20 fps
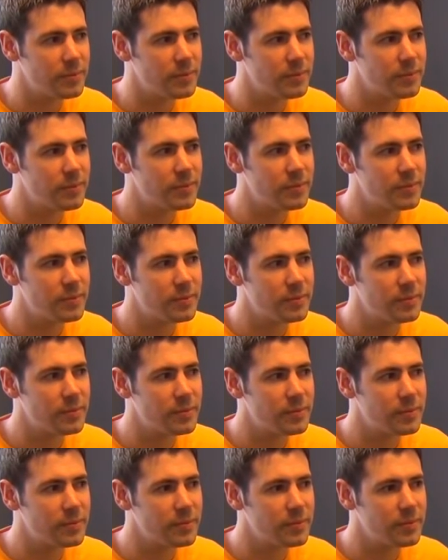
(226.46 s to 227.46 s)

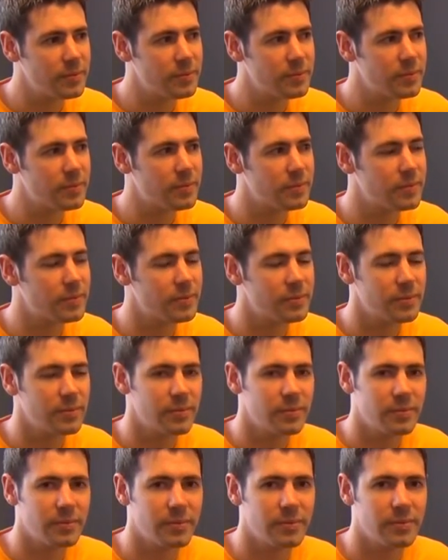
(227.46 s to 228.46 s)

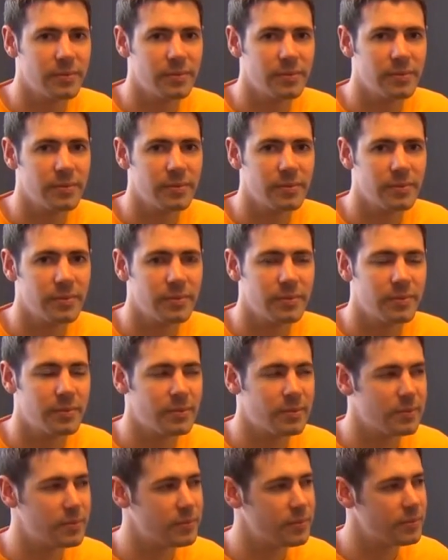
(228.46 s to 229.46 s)

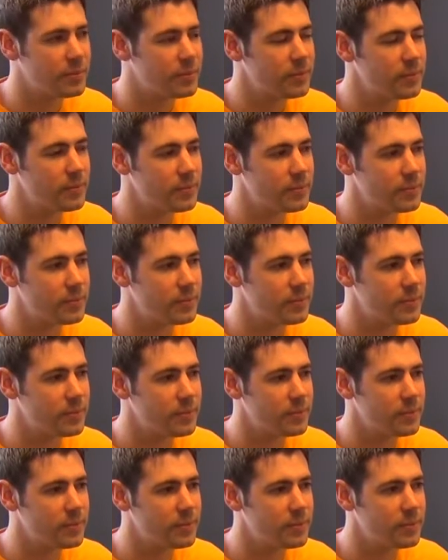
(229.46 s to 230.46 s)

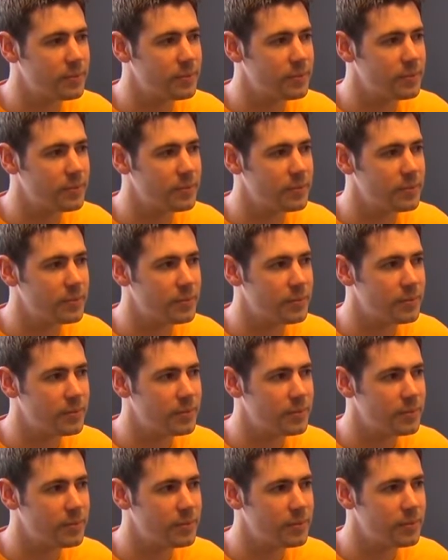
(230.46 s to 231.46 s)
This person isn't speaking.